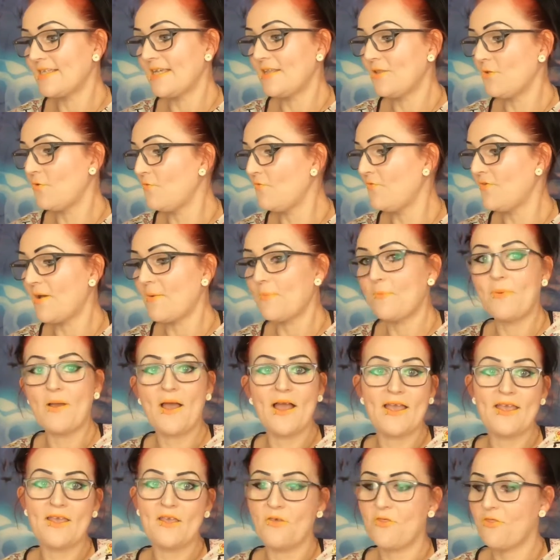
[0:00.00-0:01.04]
I love
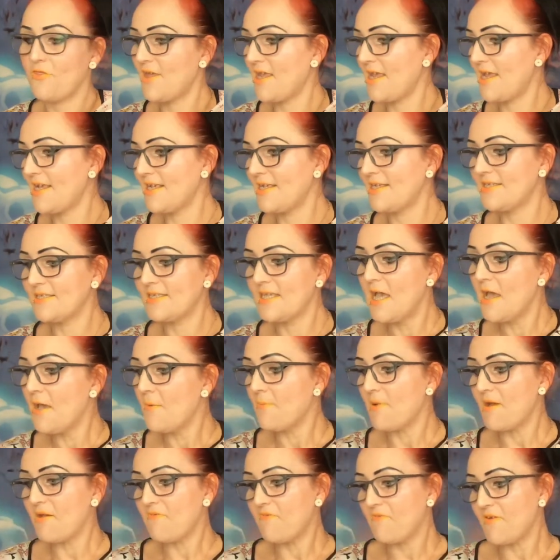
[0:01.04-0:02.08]
vampire things.
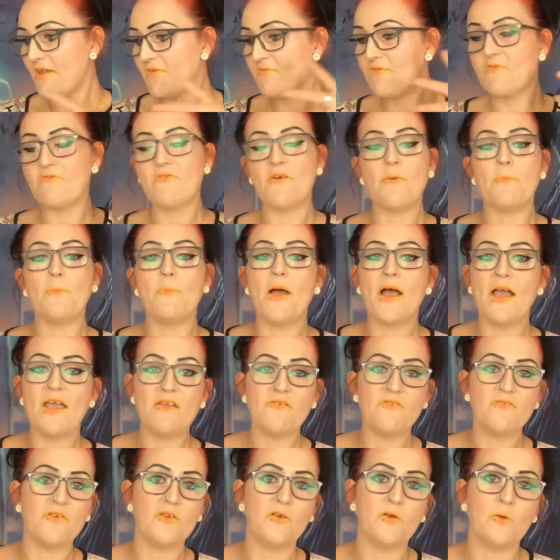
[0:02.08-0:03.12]
My favourite vampire
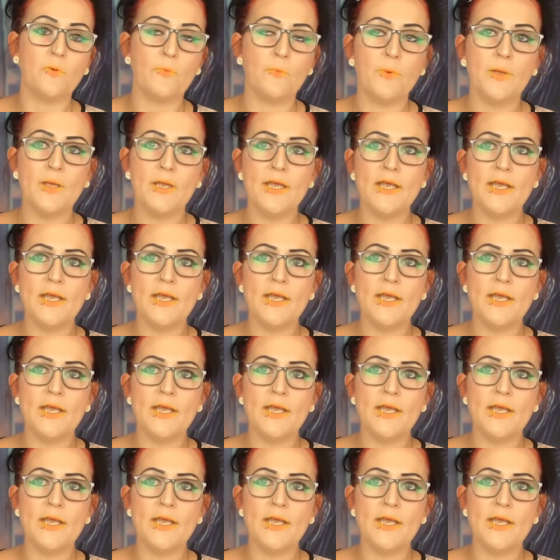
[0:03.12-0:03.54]
film.